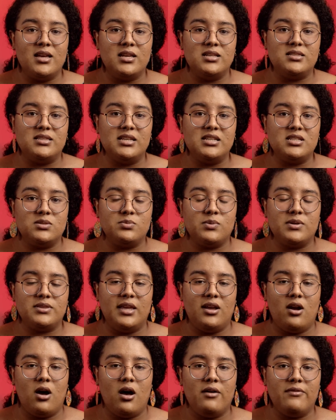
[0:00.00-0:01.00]
Is this
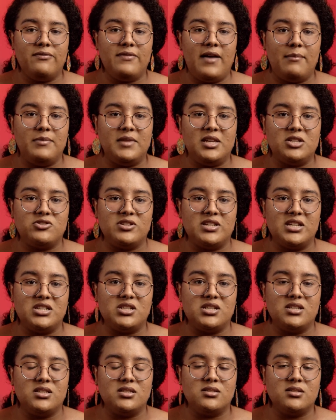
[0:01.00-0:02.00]
what they call family
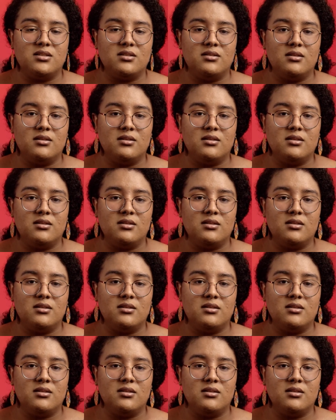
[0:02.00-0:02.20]
traditions?